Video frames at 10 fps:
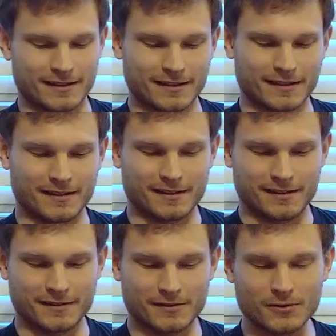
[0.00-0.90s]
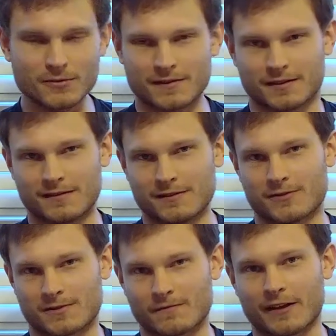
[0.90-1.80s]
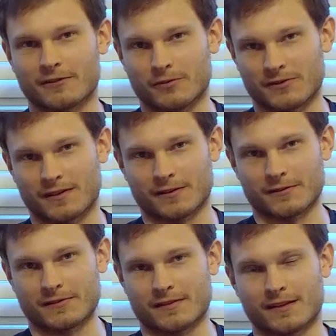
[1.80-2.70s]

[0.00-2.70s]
And two, it's going to teach you some valuable skills